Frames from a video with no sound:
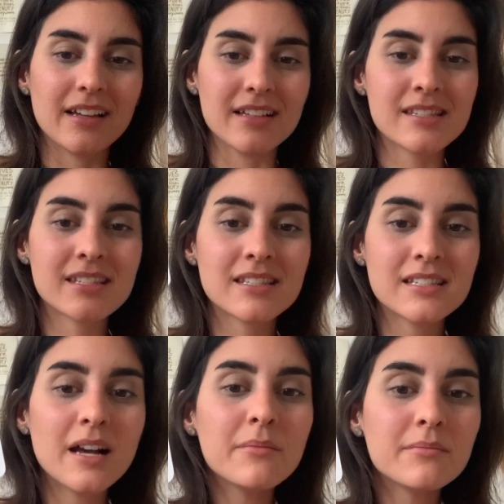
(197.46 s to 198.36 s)

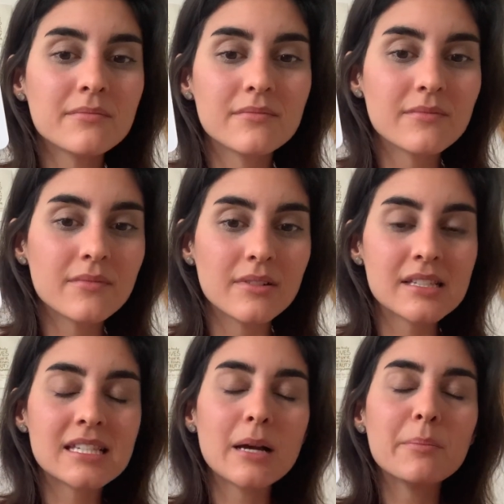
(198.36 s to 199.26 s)

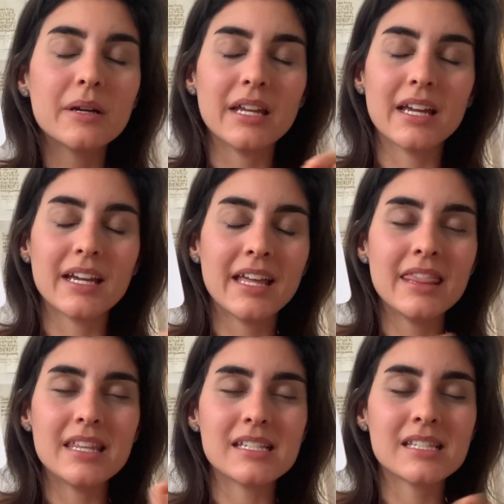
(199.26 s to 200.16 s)
somebody in
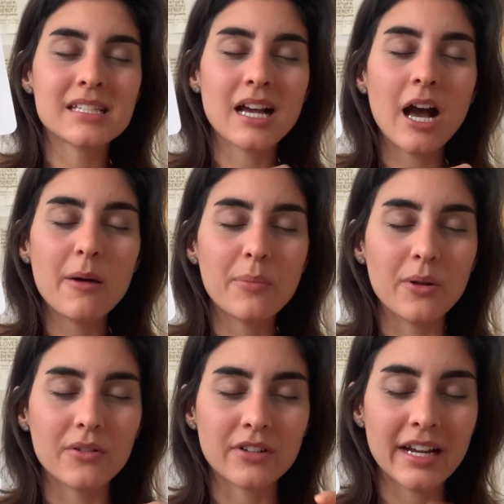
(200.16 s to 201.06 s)
this
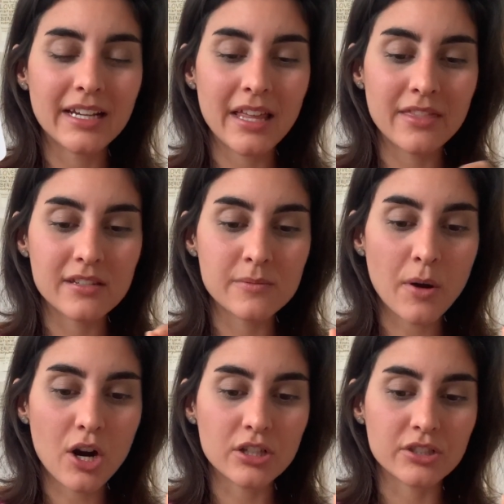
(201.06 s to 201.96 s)
couple, right, in this
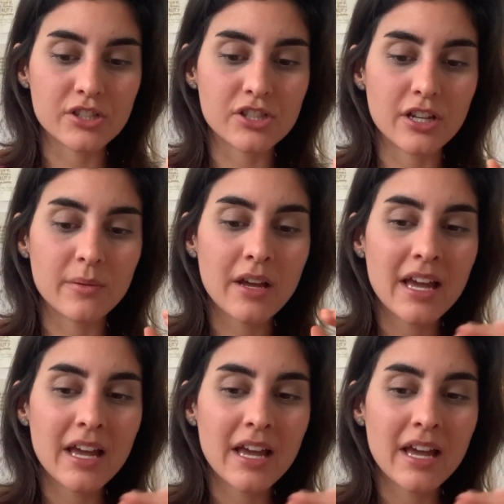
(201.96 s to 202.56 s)
partnership